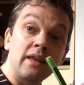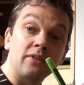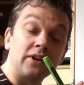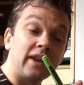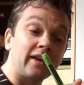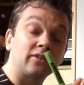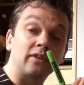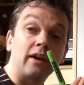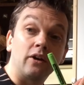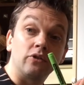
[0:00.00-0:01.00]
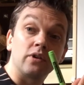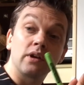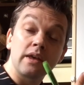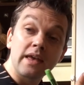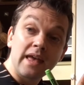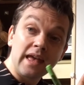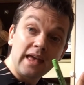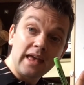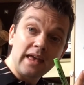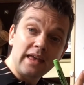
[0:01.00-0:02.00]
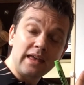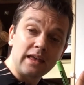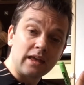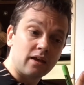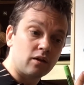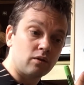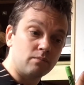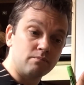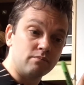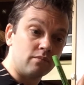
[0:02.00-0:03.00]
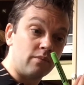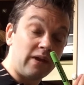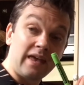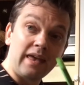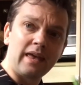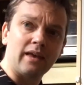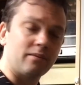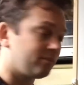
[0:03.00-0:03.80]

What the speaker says: The next sound. I. I.